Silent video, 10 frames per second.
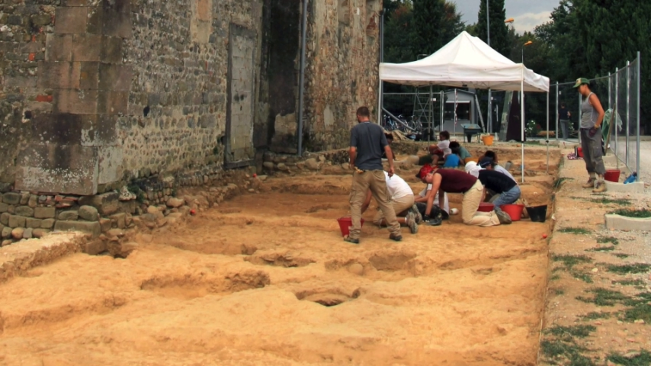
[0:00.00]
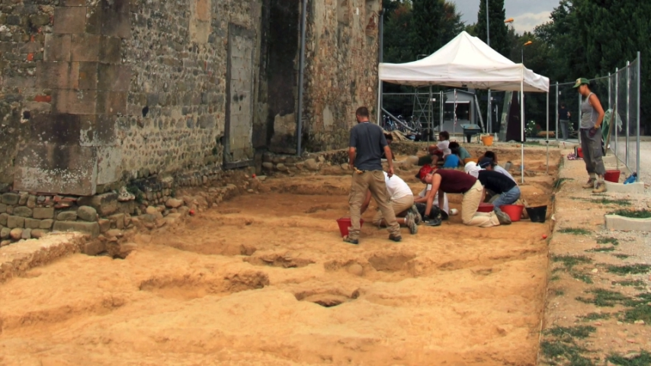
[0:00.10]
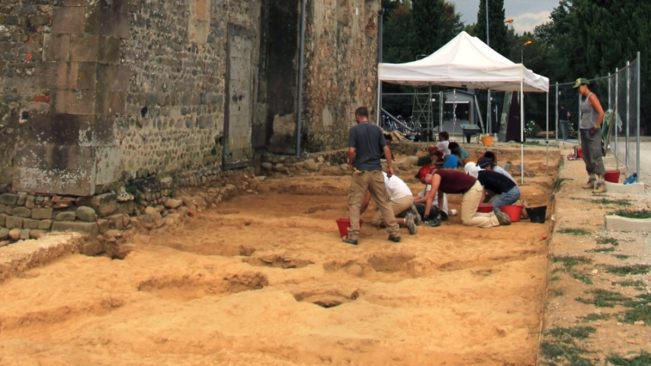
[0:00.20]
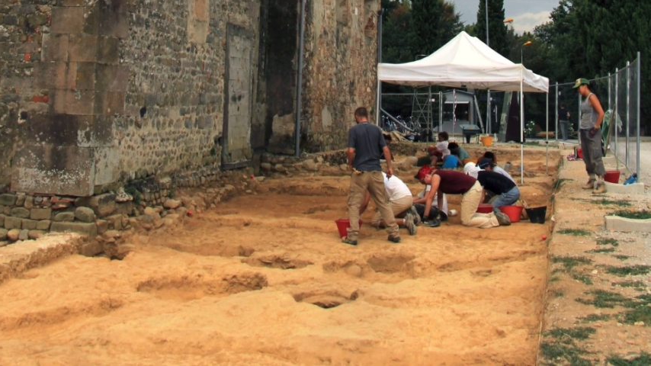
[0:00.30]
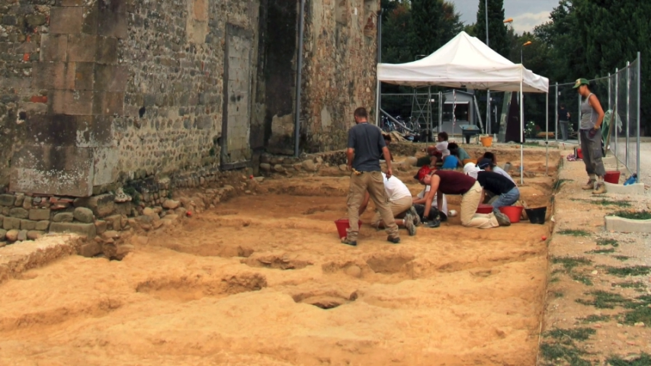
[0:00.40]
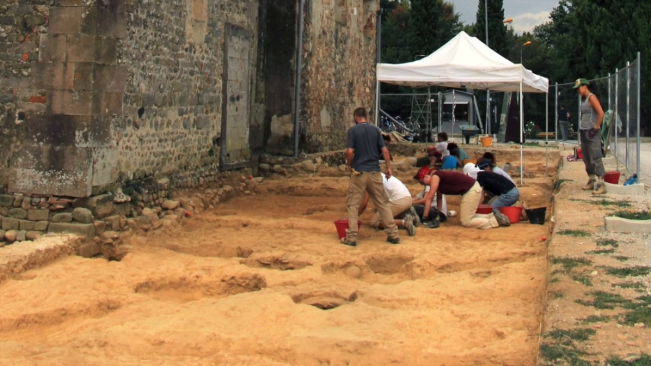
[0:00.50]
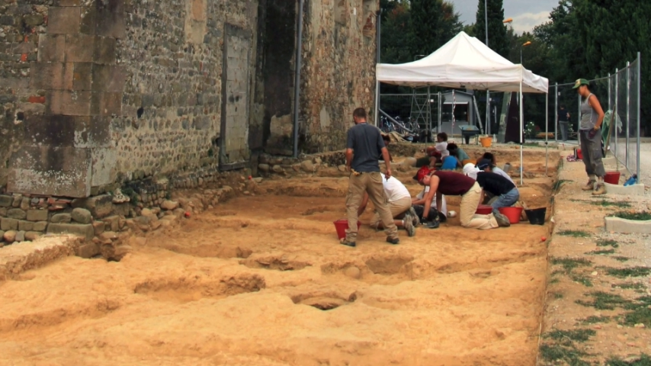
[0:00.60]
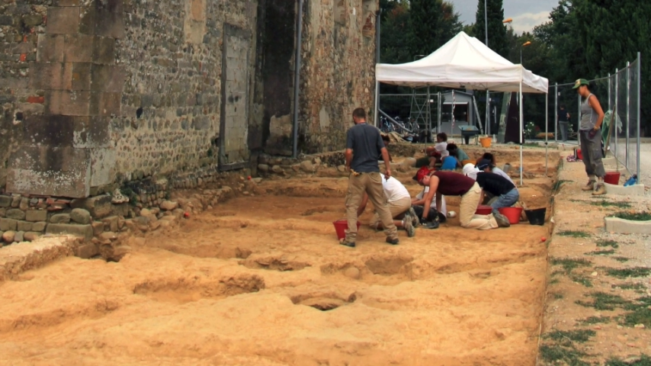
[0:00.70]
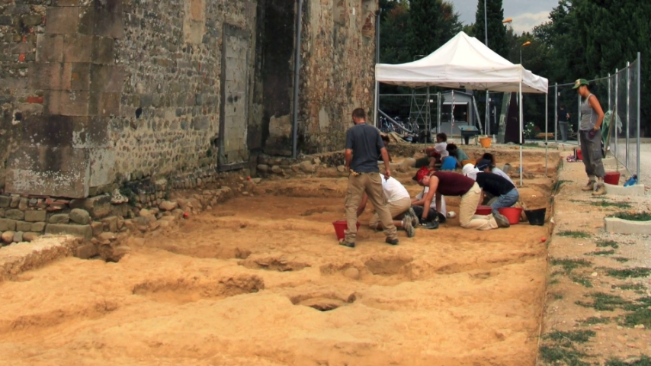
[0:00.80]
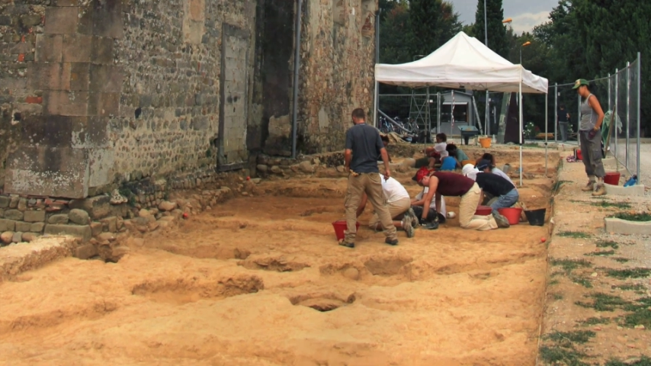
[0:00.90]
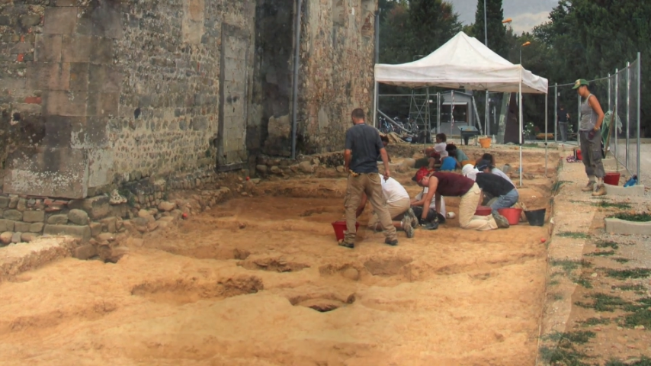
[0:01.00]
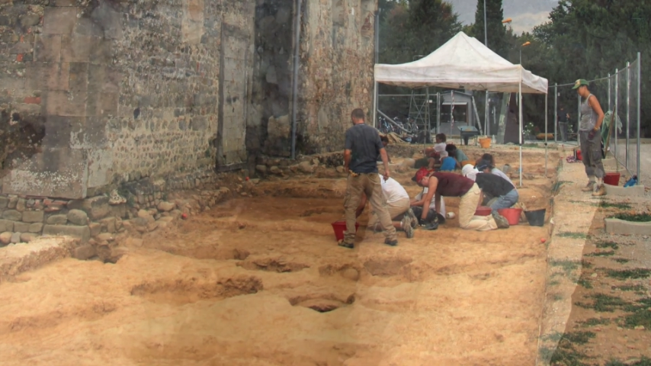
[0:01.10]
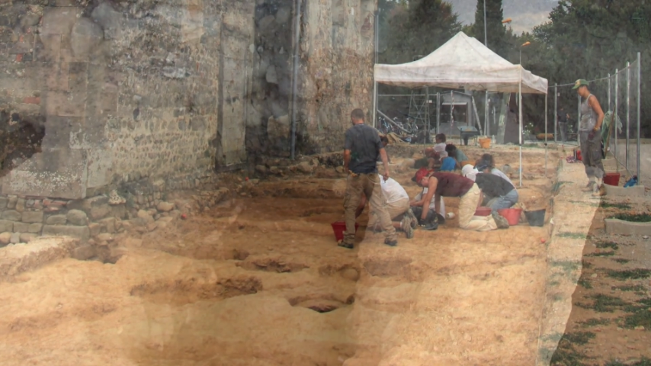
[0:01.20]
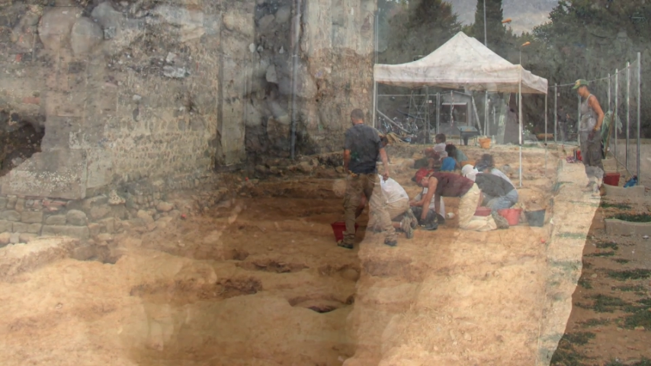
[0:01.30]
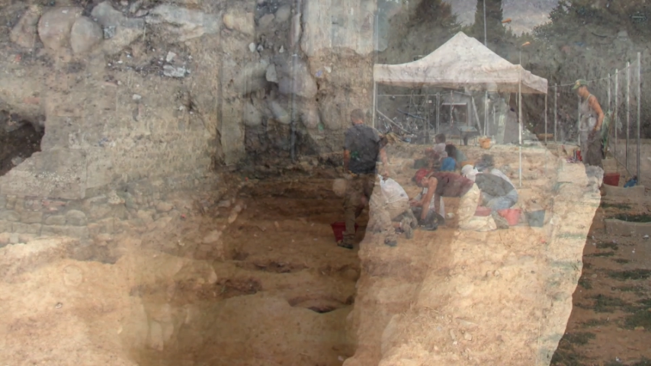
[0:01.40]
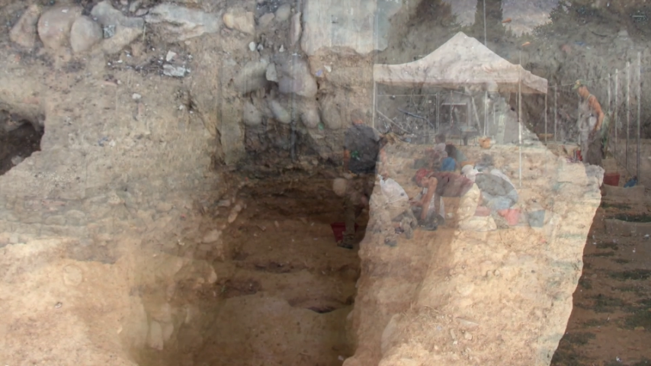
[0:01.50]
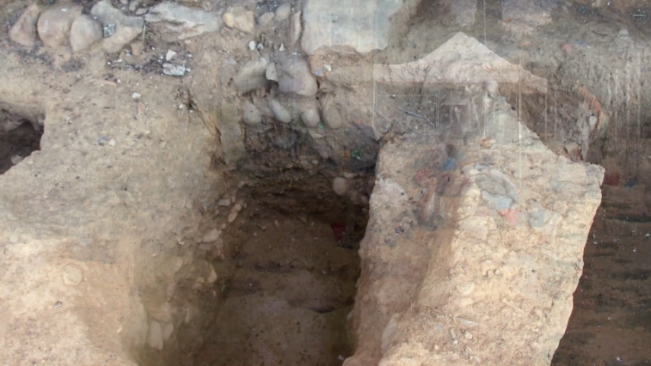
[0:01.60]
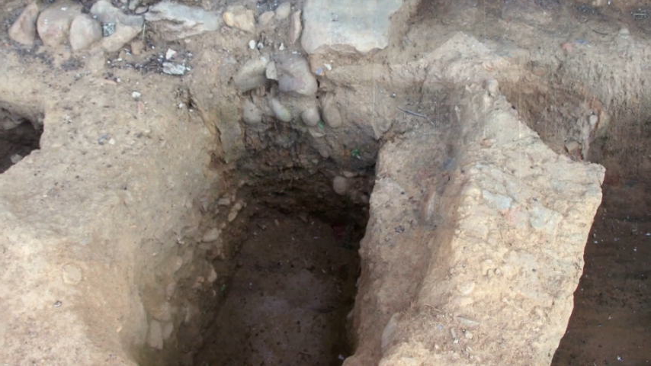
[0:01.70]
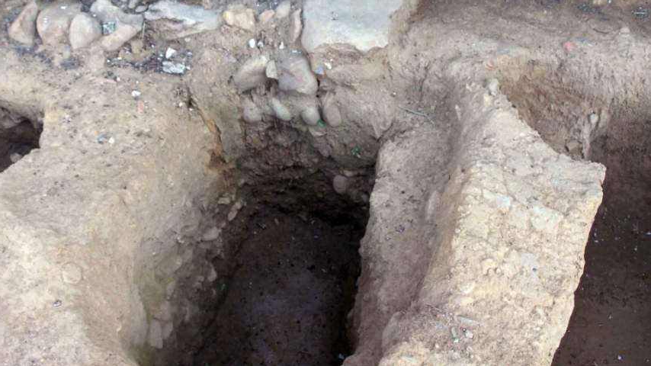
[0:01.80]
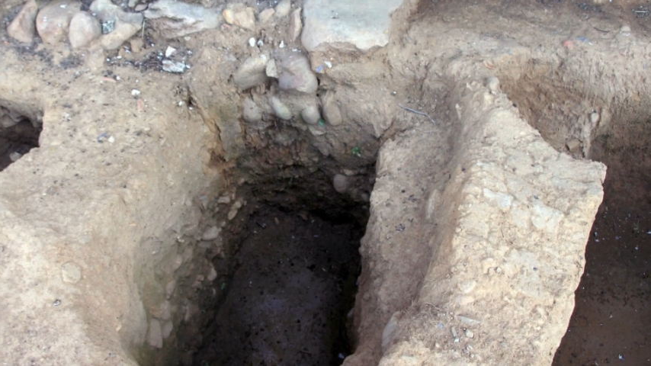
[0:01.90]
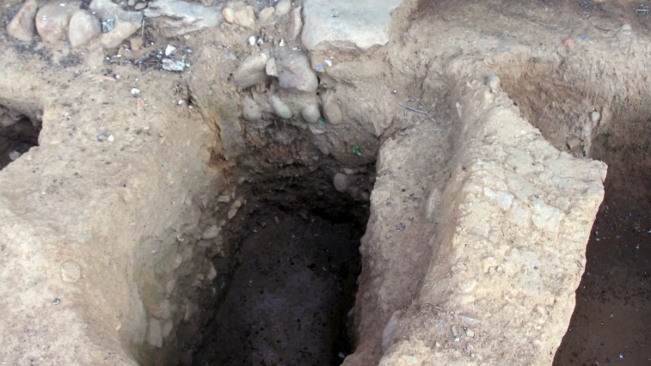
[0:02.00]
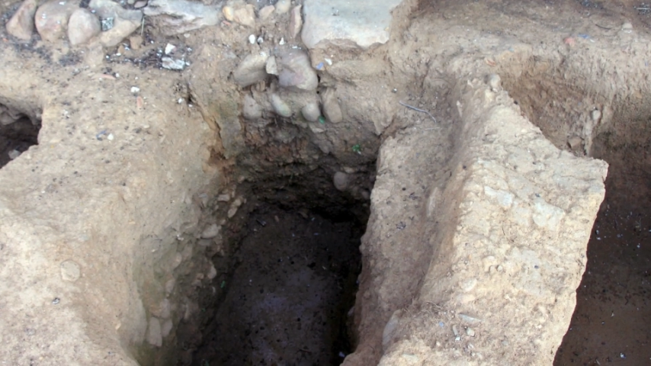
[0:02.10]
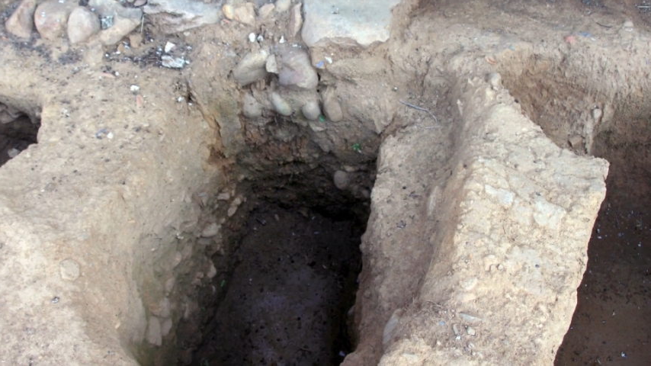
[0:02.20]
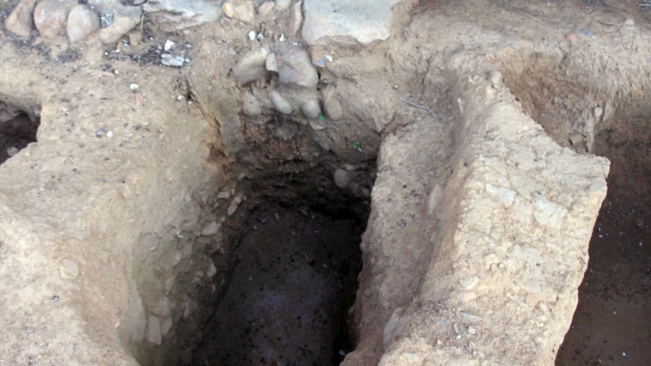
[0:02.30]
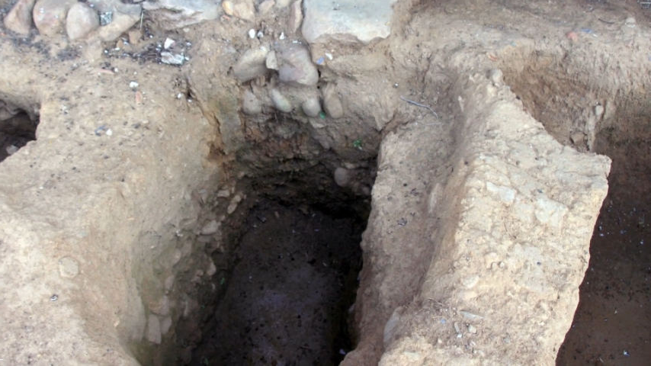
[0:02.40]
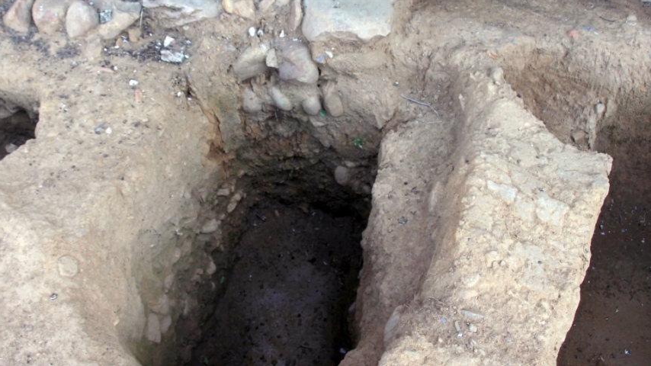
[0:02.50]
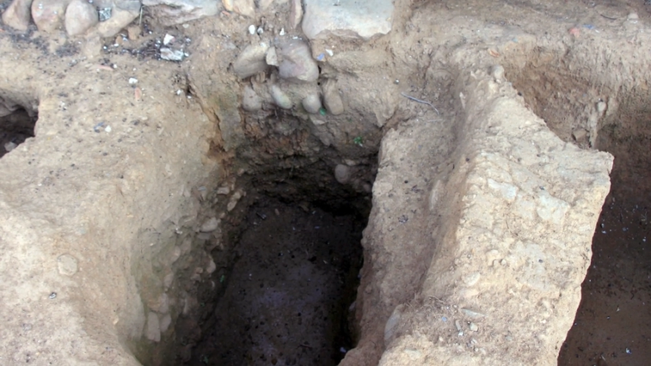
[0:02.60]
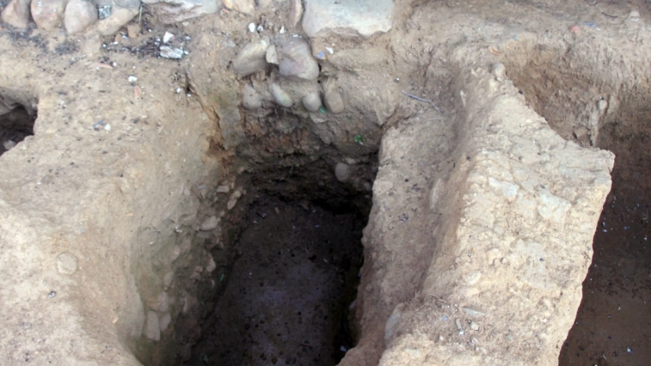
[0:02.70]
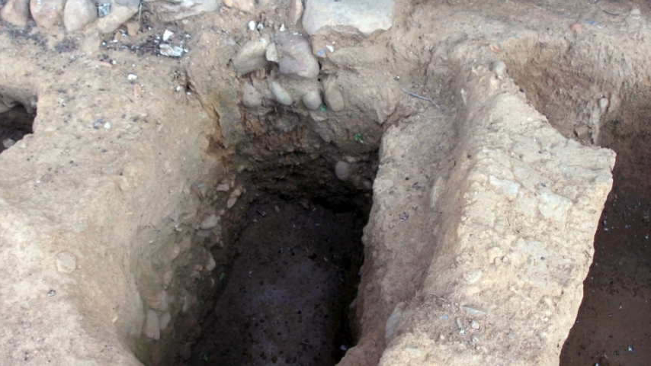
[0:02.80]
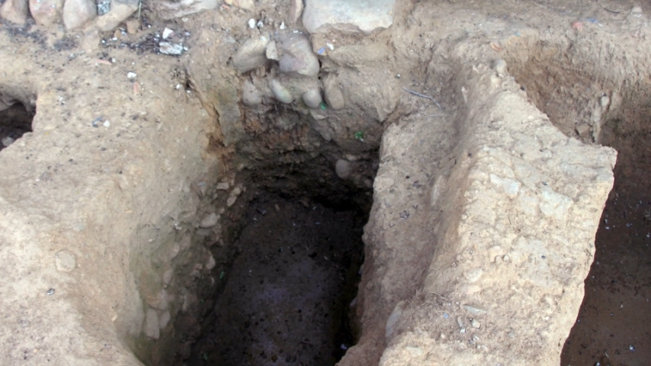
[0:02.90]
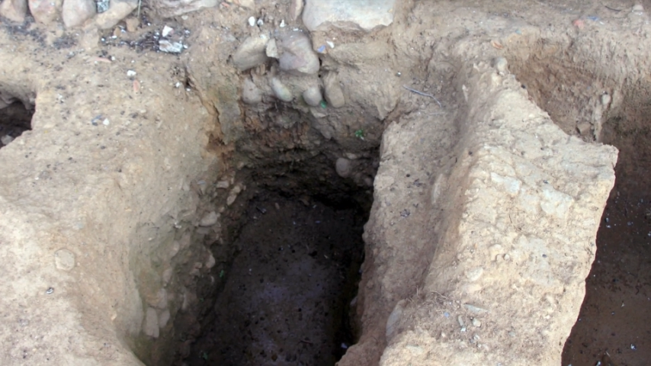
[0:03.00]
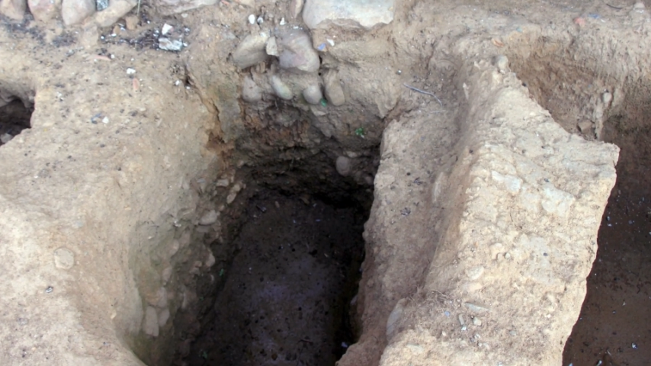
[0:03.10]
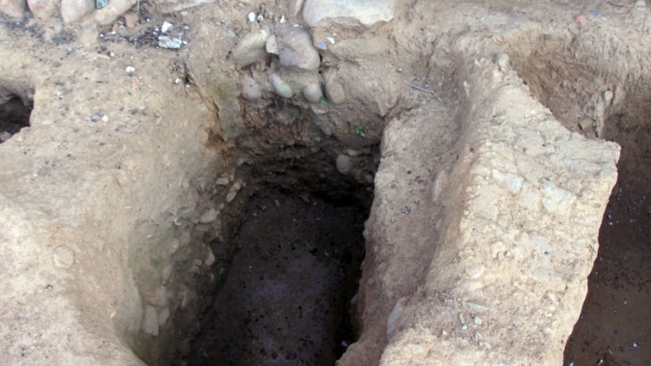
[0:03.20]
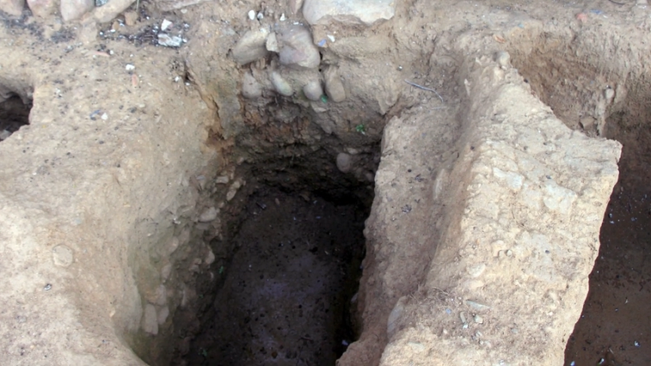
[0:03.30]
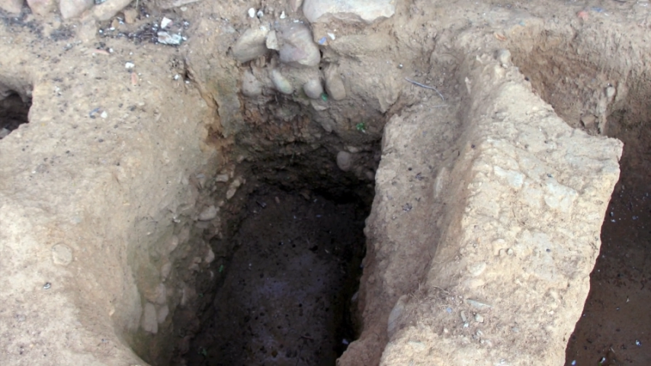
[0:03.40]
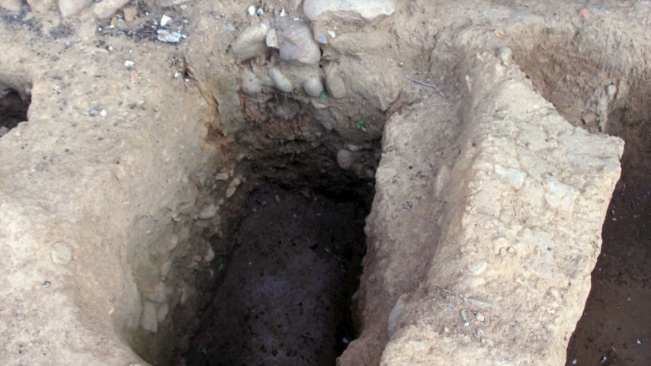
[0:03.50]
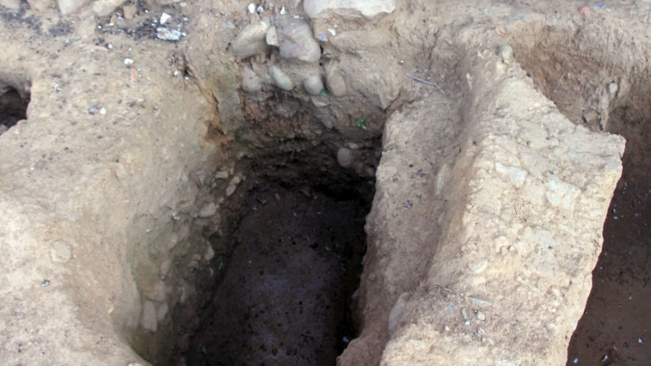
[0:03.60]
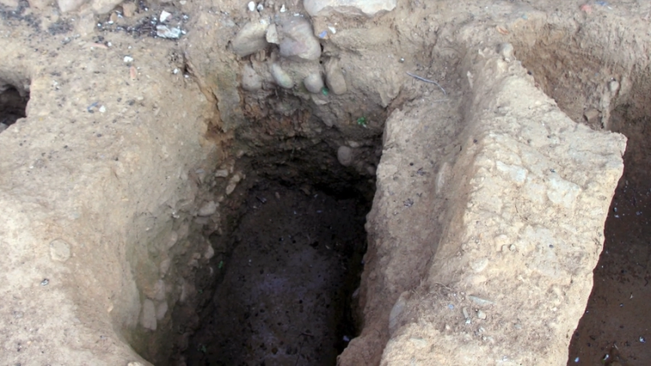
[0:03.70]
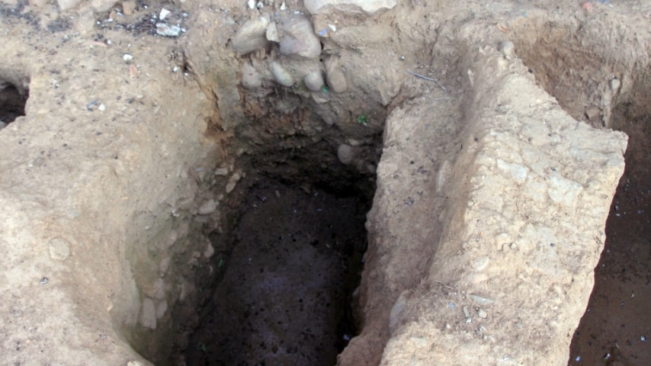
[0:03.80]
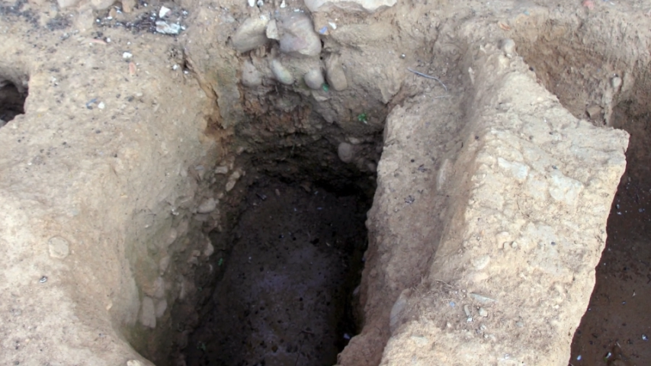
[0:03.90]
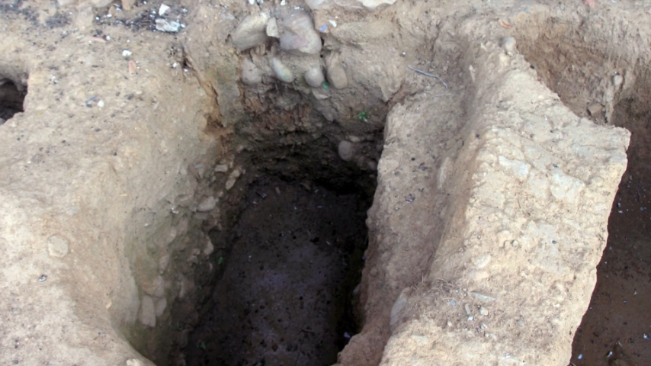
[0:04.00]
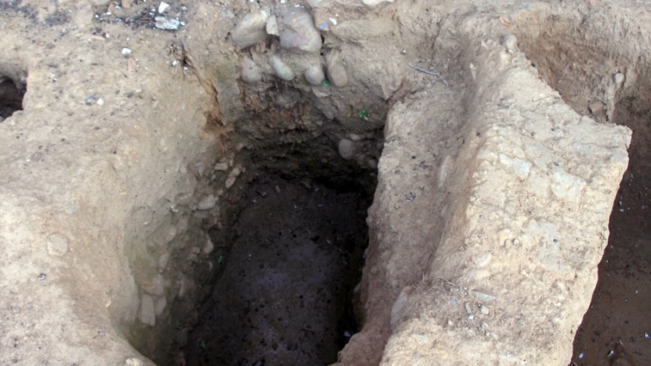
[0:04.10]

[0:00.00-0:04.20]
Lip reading: [unreadable: no face in view]